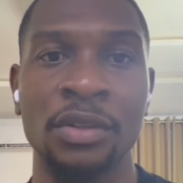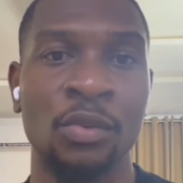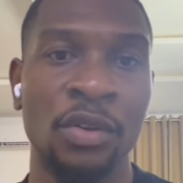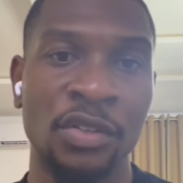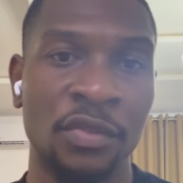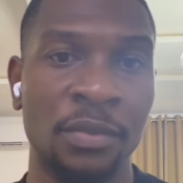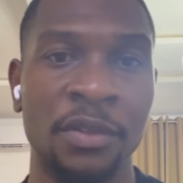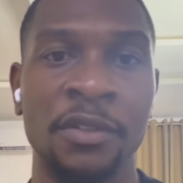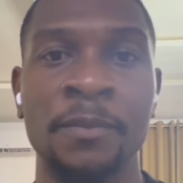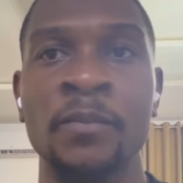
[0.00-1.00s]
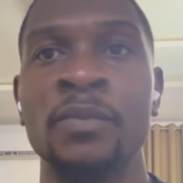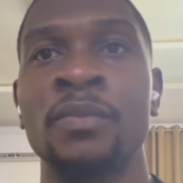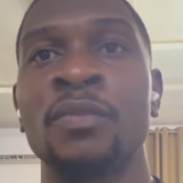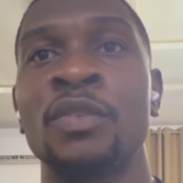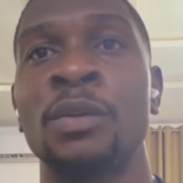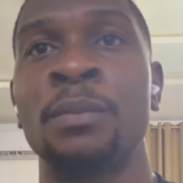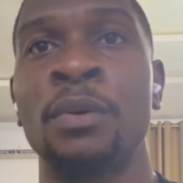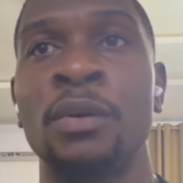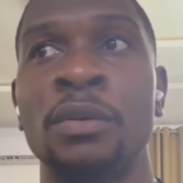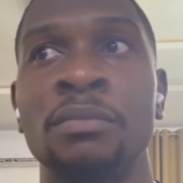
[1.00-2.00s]
It works for me,
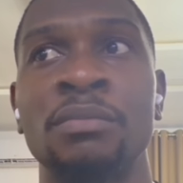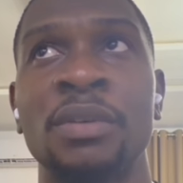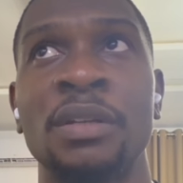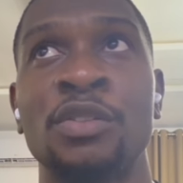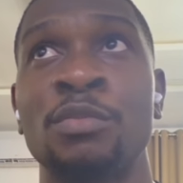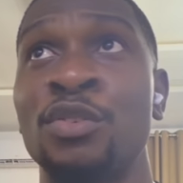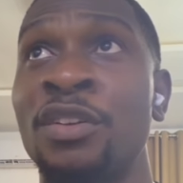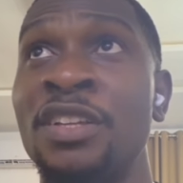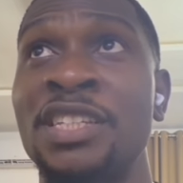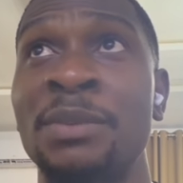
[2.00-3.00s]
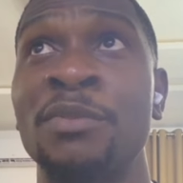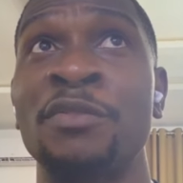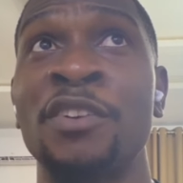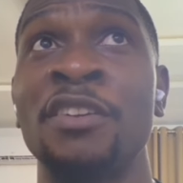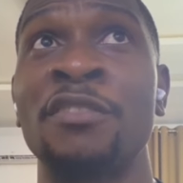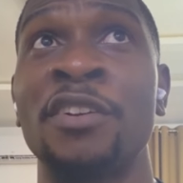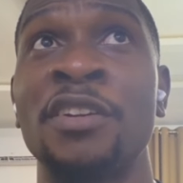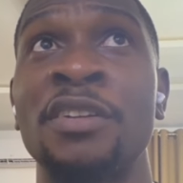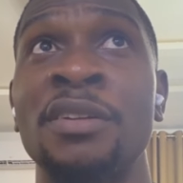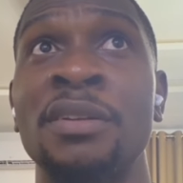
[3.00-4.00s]
but to be honest, I've been very,
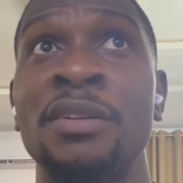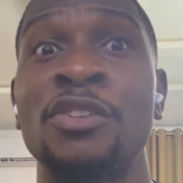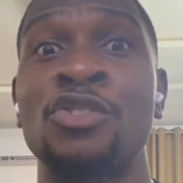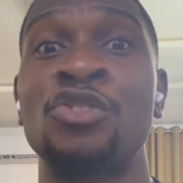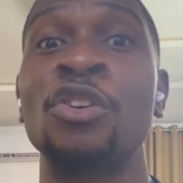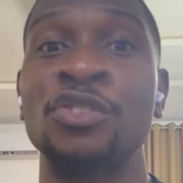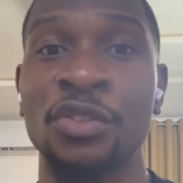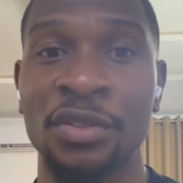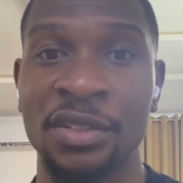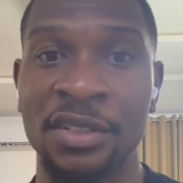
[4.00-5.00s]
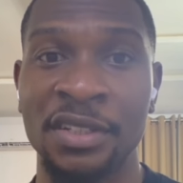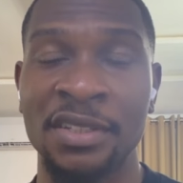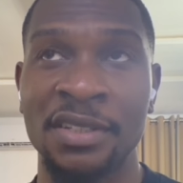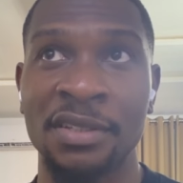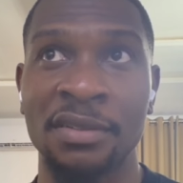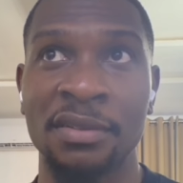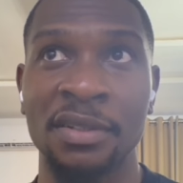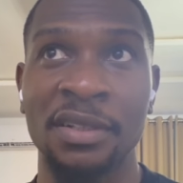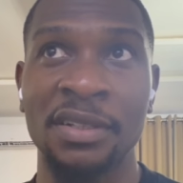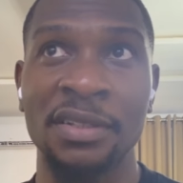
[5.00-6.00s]
very structured in it
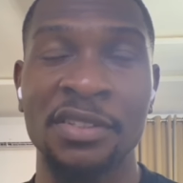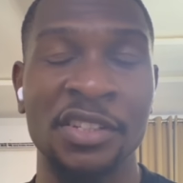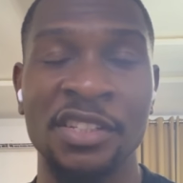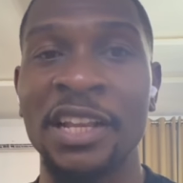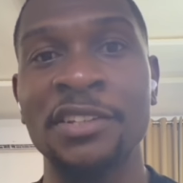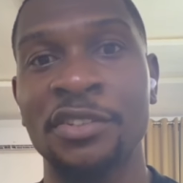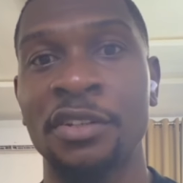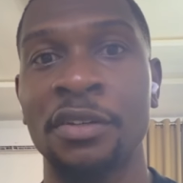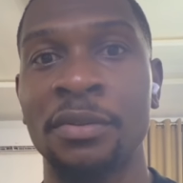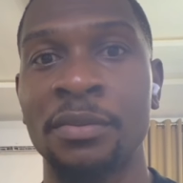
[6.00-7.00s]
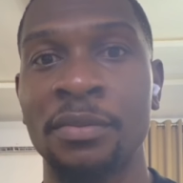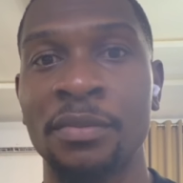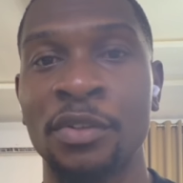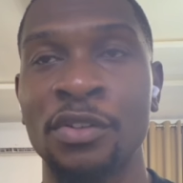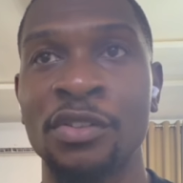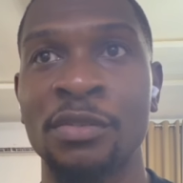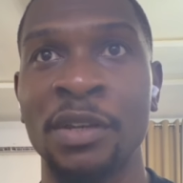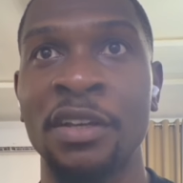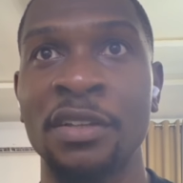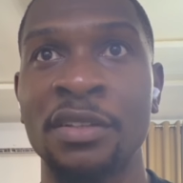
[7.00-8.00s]
since last year, because the
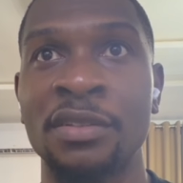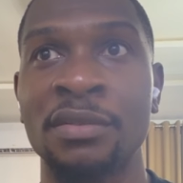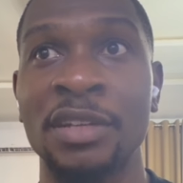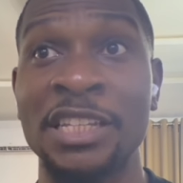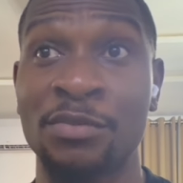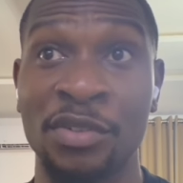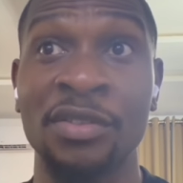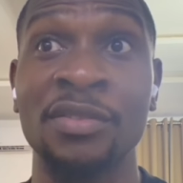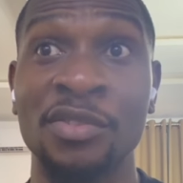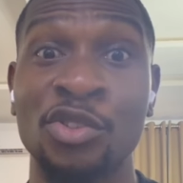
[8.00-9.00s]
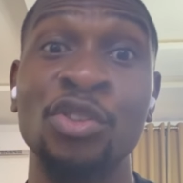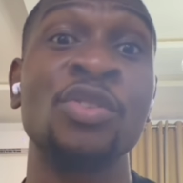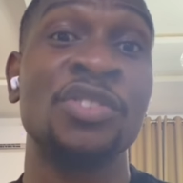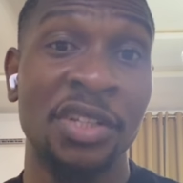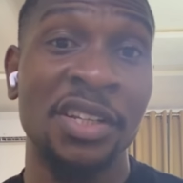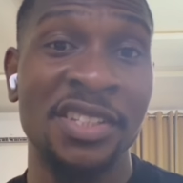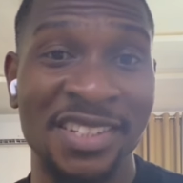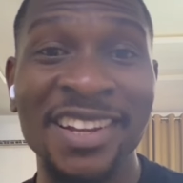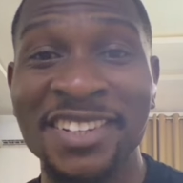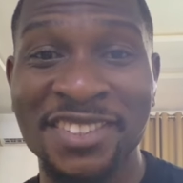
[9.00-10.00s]
market has been showing us shege
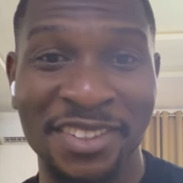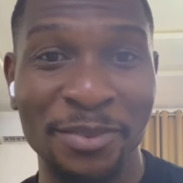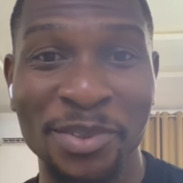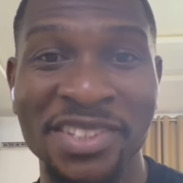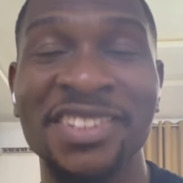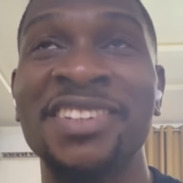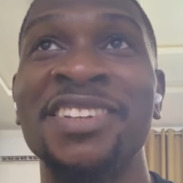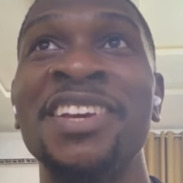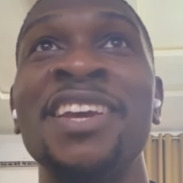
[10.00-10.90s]
since last year basically.